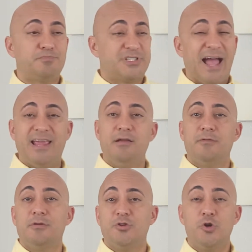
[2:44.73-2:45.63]
tight,
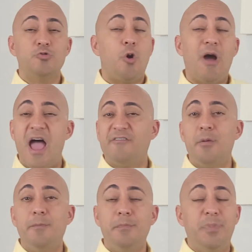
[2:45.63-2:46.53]
you don't have a
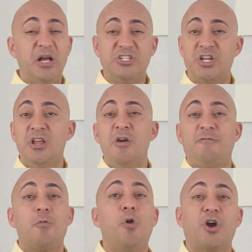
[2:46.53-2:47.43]
budget
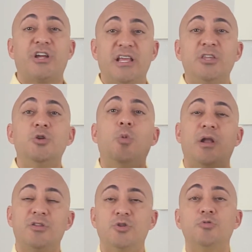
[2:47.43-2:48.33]
for marketing, you
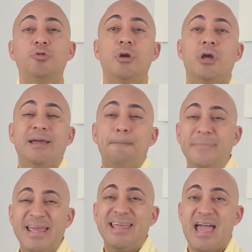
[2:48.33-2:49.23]
want to do
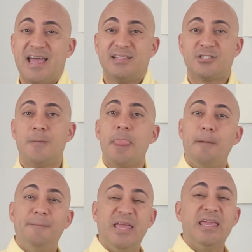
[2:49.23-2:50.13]
Bing Ads.
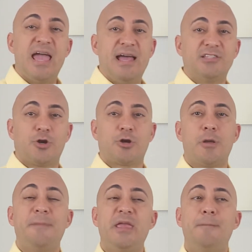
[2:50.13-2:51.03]
Bing Ads are going
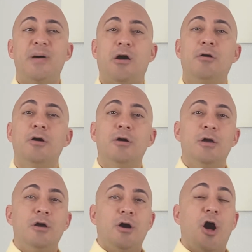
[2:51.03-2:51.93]
to be about
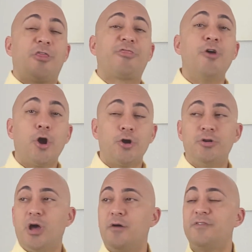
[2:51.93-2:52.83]

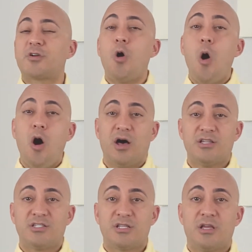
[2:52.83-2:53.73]
1/3 of the
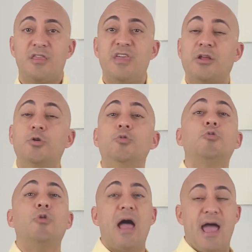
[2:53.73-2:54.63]
cost than
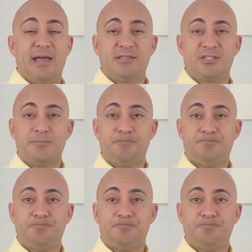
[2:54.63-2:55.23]
Google Ads.